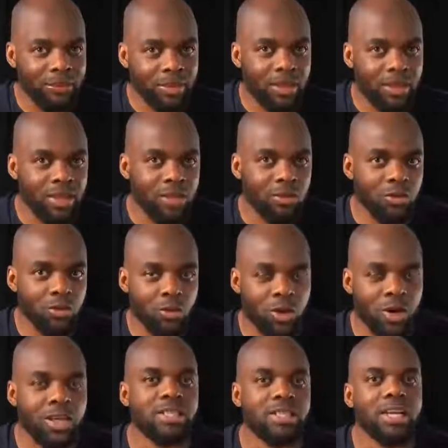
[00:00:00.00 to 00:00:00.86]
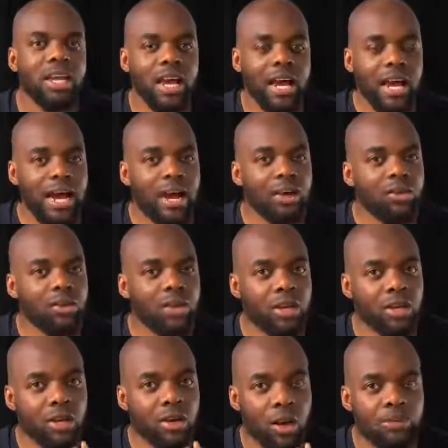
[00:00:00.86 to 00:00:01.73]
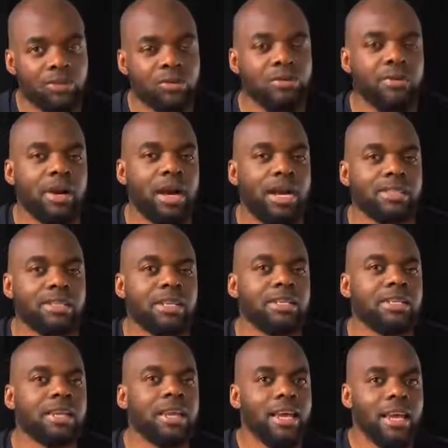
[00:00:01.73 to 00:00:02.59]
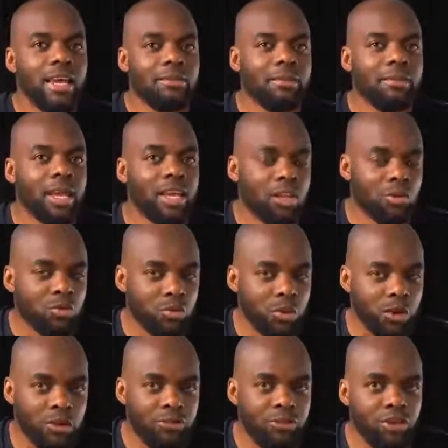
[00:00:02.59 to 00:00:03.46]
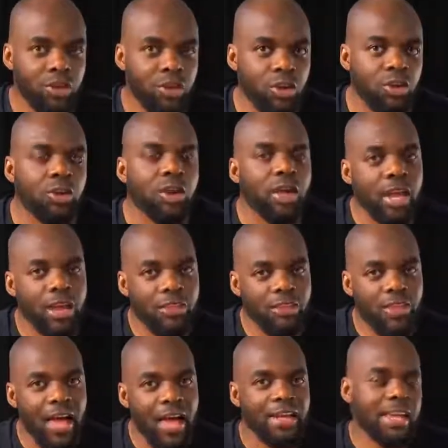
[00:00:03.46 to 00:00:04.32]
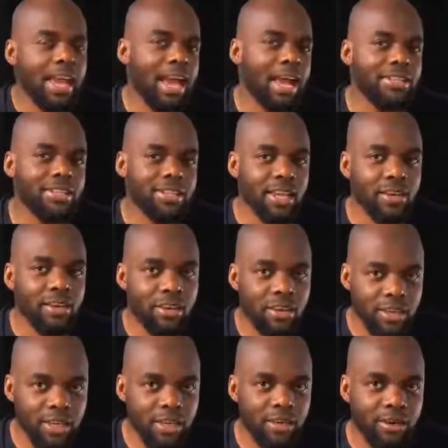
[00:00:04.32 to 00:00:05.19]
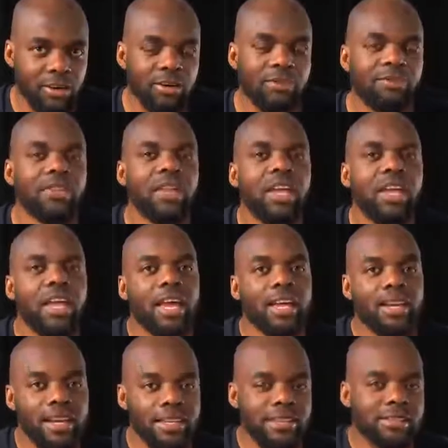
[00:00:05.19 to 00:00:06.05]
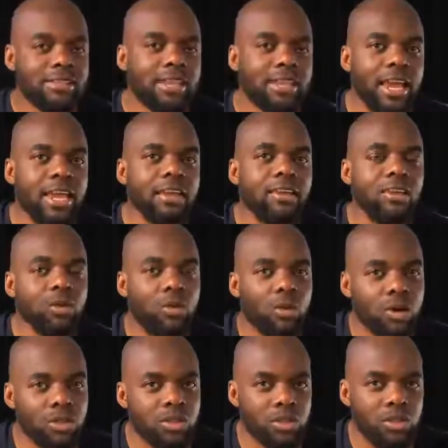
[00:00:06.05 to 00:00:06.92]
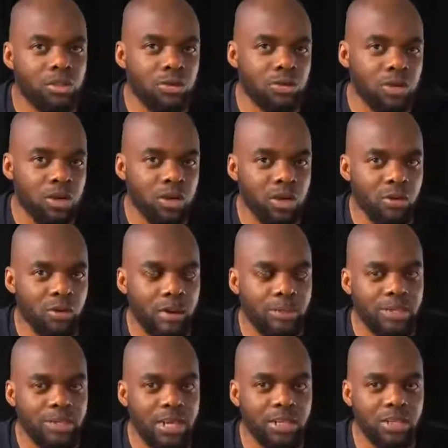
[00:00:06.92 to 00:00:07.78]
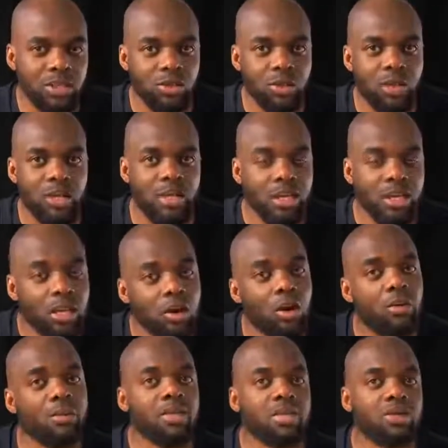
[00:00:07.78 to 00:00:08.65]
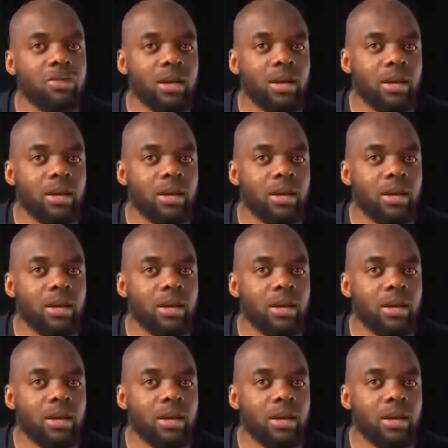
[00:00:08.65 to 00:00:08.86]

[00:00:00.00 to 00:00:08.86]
plugin works, how you can optimize it and make it work for you. And that has a learning curve. And let's say you want to turn your website into an e-commerce